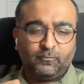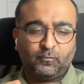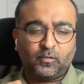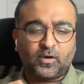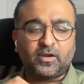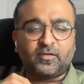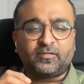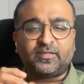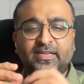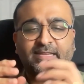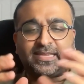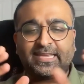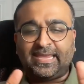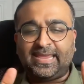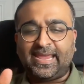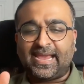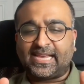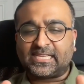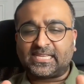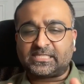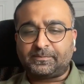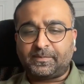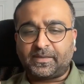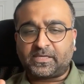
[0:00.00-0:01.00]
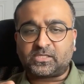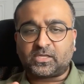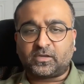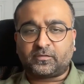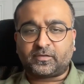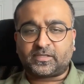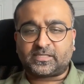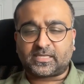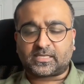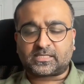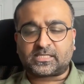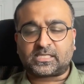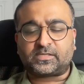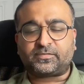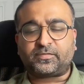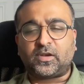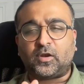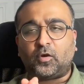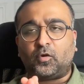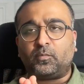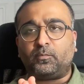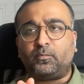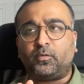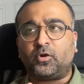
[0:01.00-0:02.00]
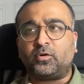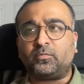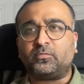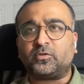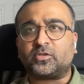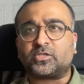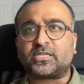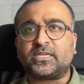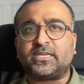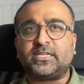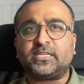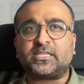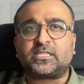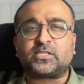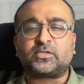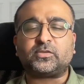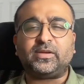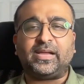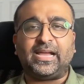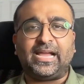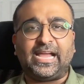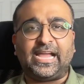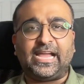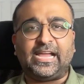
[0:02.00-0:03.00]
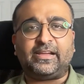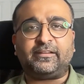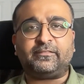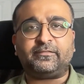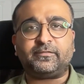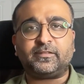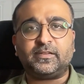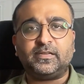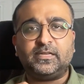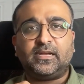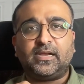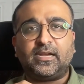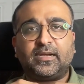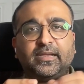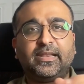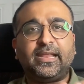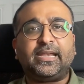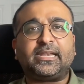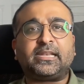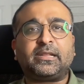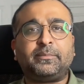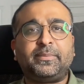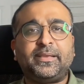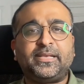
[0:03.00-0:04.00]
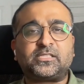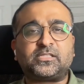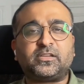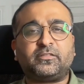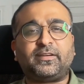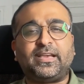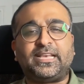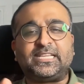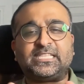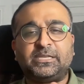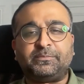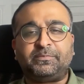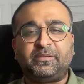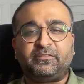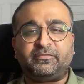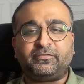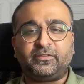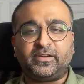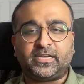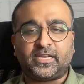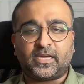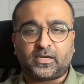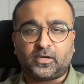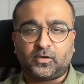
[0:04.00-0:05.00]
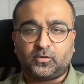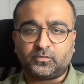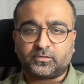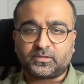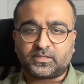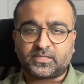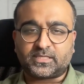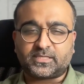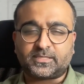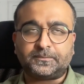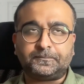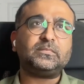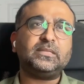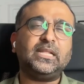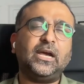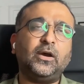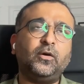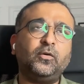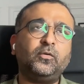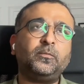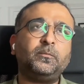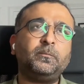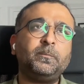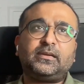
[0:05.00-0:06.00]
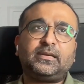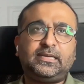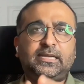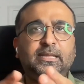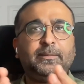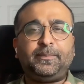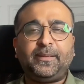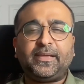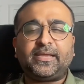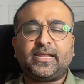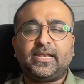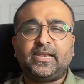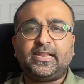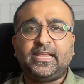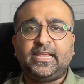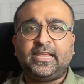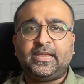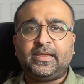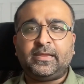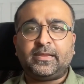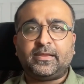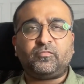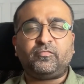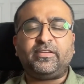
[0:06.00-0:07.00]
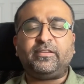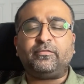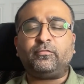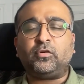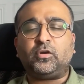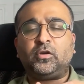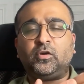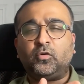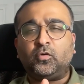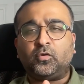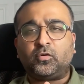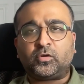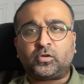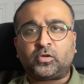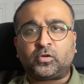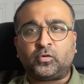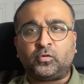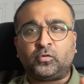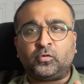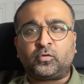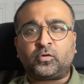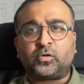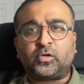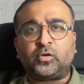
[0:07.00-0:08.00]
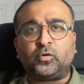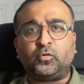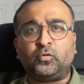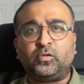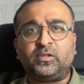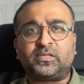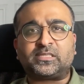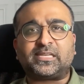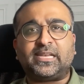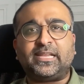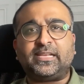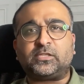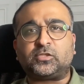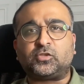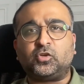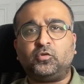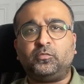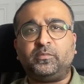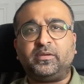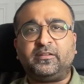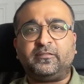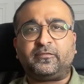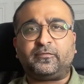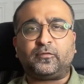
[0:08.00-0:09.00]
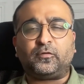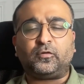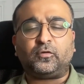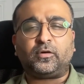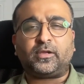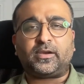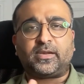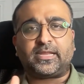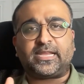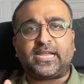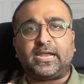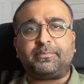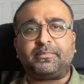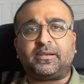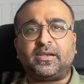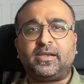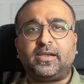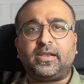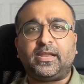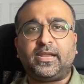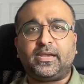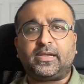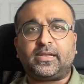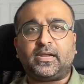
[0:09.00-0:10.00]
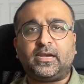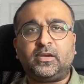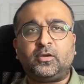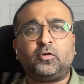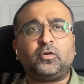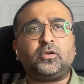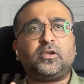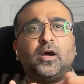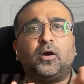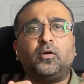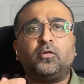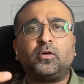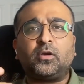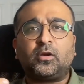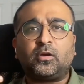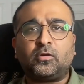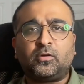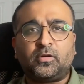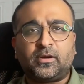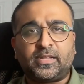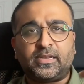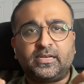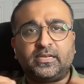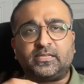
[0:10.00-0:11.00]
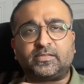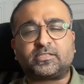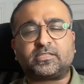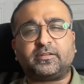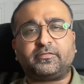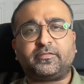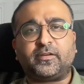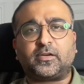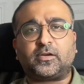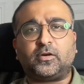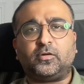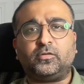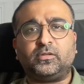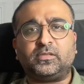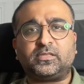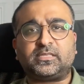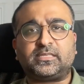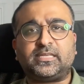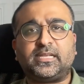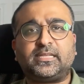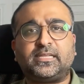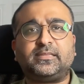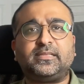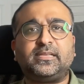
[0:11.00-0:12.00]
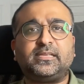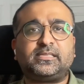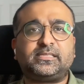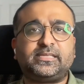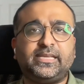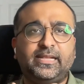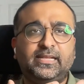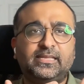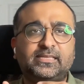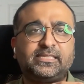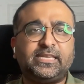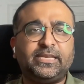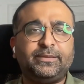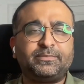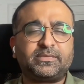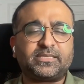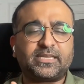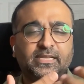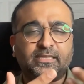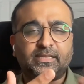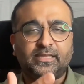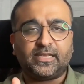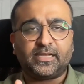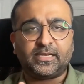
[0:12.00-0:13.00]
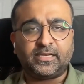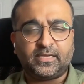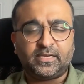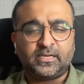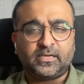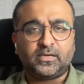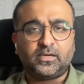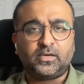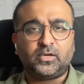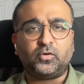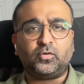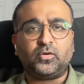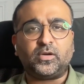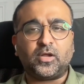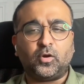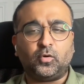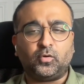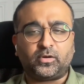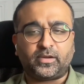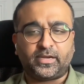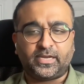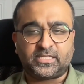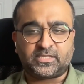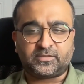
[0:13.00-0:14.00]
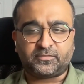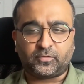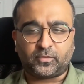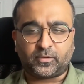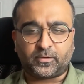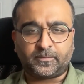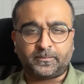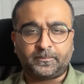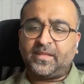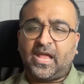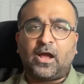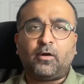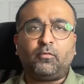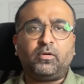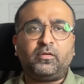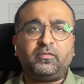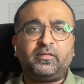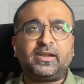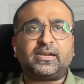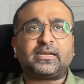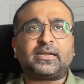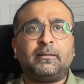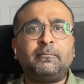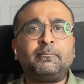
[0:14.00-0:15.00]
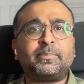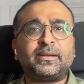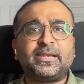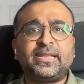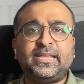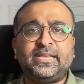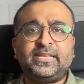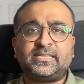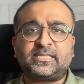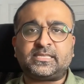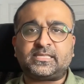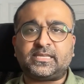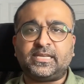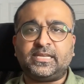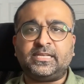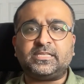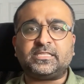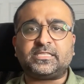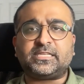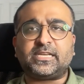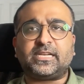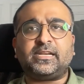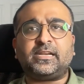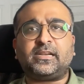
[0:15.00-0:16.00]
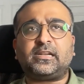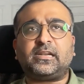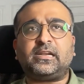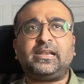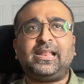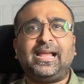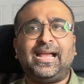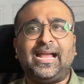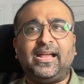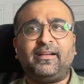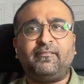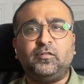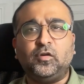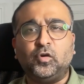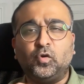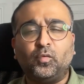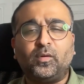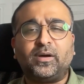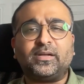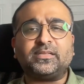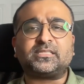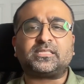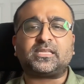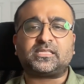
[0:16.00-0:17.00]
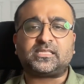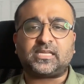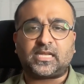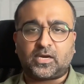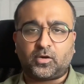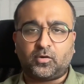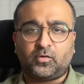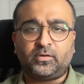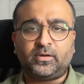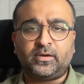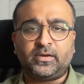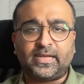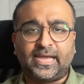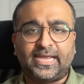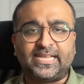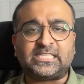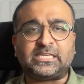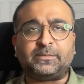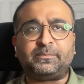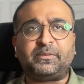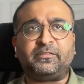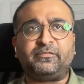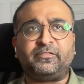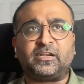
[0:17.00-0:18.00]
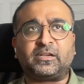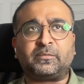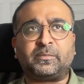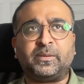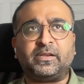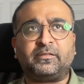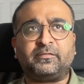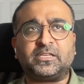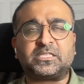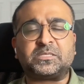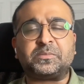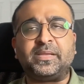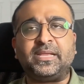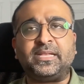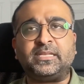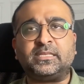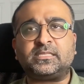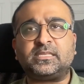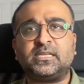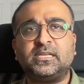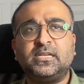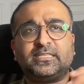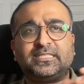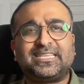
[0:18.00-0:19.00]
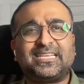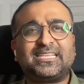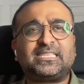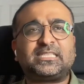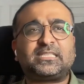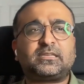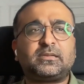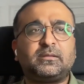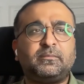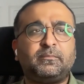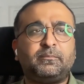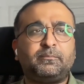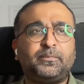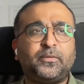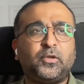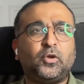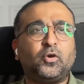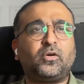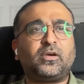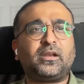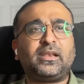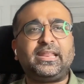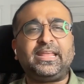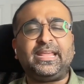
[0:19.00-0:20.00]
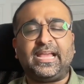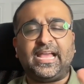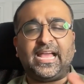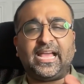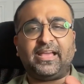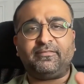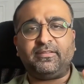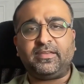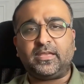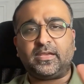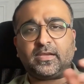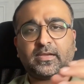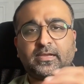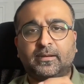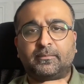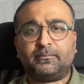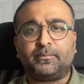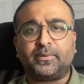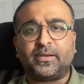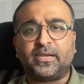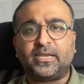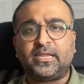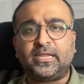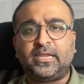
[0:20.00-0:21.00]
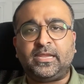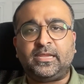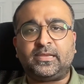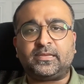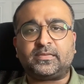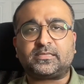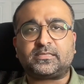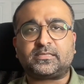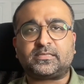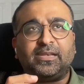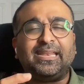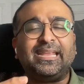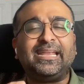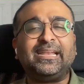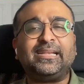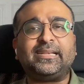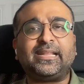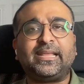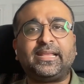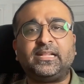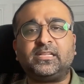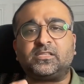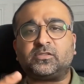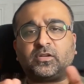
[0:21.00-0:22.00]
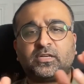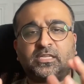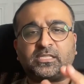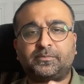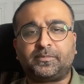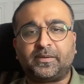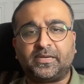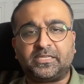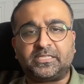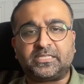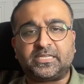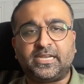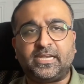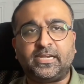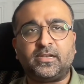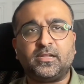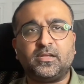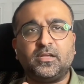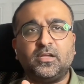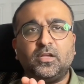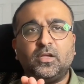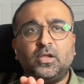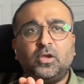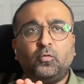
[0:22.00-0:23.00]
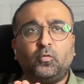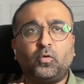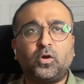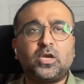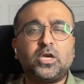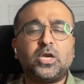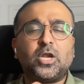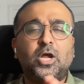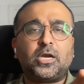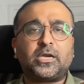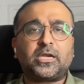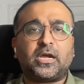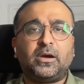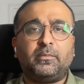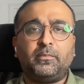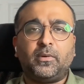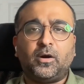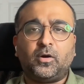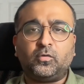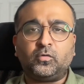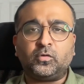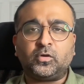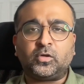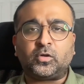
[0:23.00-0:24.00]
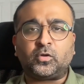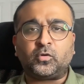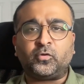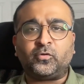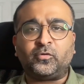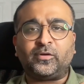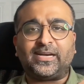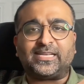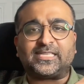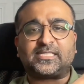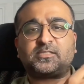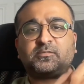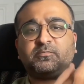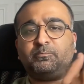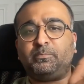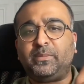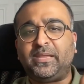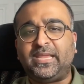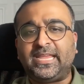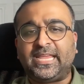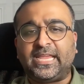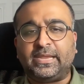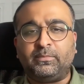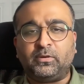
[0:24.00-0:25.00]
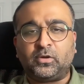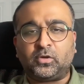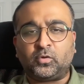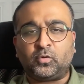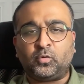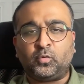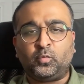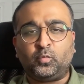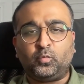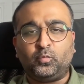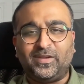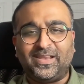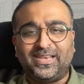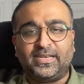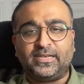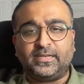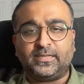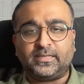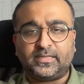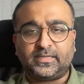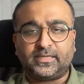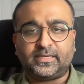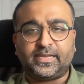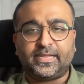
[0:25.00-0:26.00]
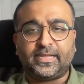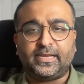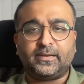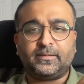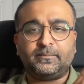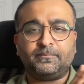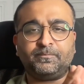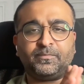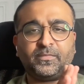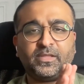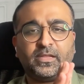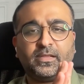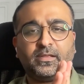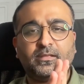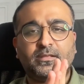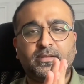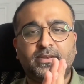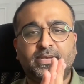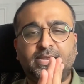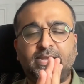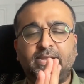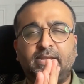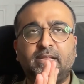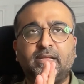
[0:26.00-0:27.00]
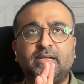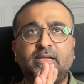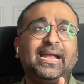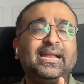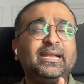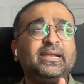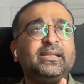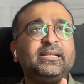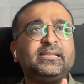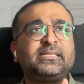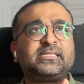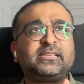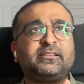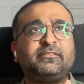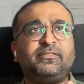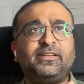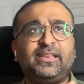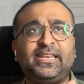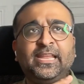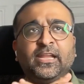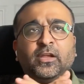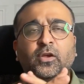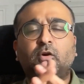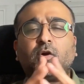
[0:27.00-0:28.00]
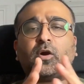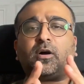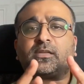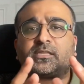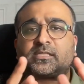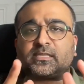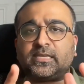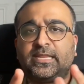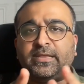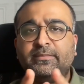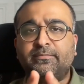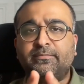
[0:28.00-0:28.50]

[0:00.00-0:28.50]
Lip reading: One of the key aspects of a successful outbound motion is to have a database of ICP fit accounts. Now, typically, we would look to tools like Zoom Info or a Captain Data to download a list of accounts that the sales teams can then do an outreach for. However, companies in general have nuances around ICP fitment, which means just purely having a company's details on a spreadsheet would not amount to us being able to win the deal, right? And it's a very costly